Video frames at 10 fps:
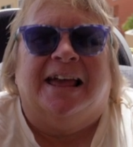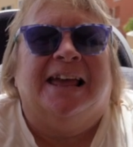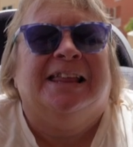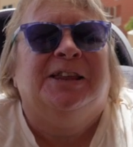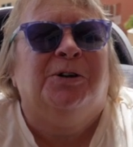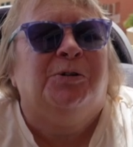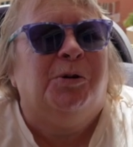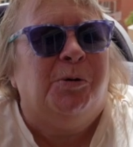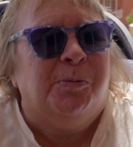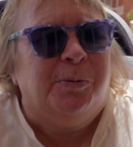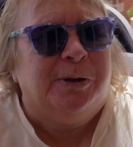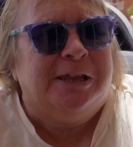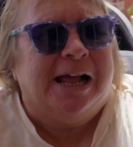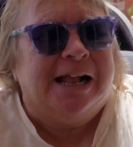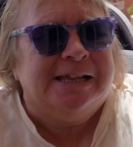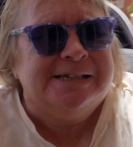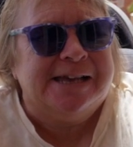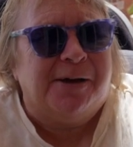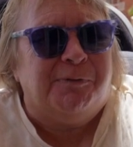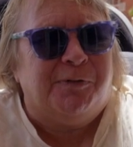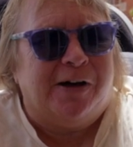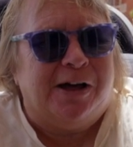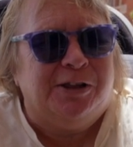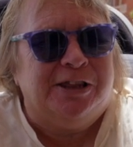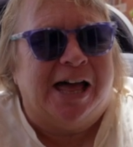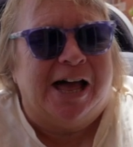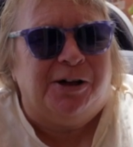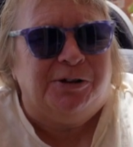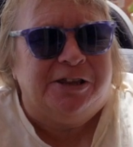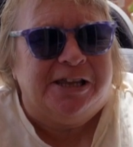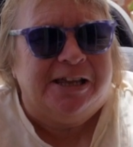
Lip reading: And you know what else I found out?